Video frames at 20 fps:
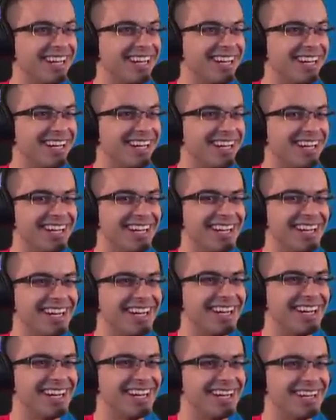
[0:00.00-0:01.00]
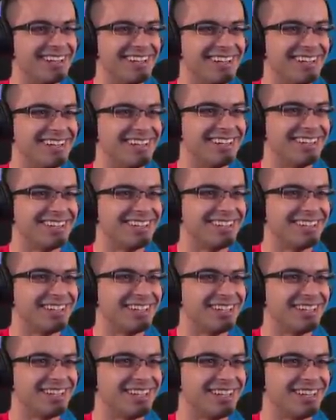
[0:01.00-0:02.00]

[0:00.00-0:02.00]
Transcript: Nobody speaks.